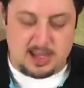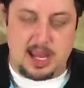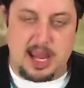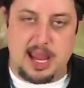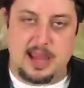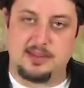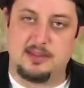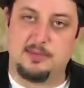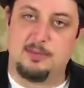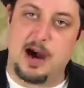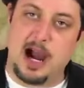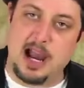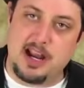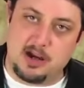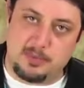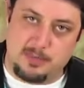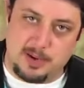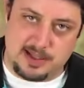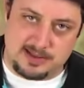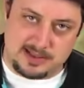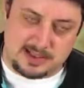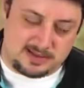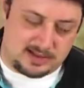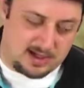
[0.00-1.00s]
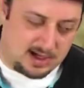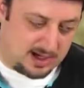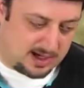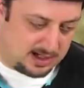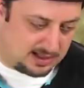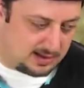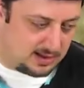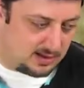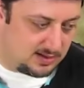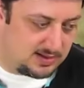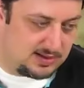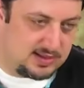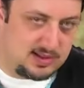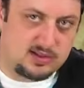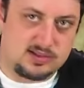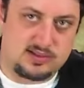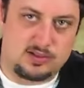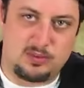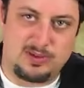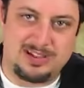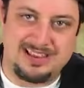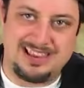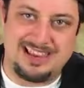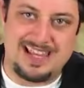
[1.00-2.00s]
and the minor pentatonic, there's
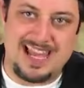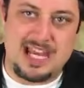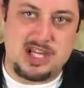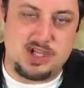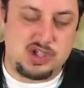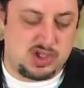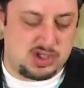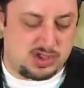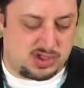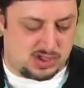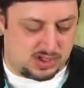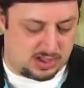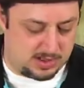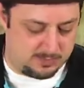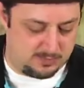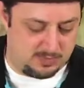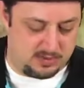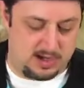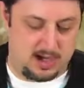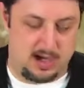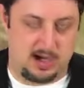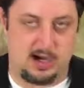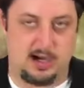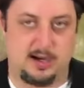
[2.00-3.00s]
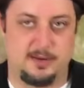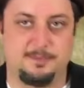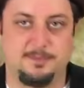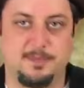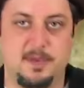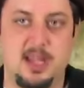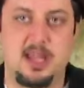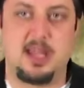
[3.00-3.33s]
a relationship there.